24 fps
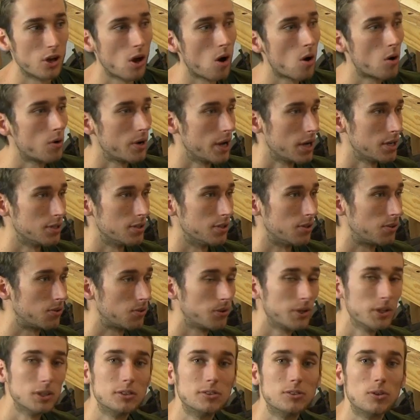to go around to
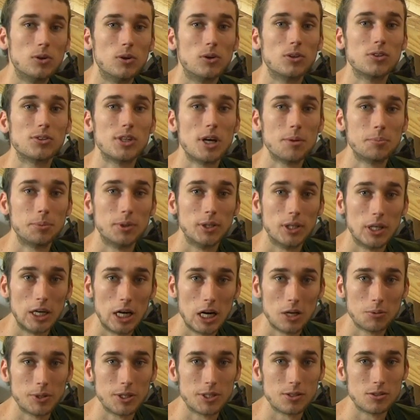3 or 4 separate
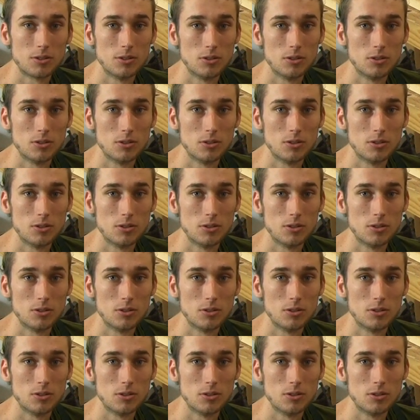hardware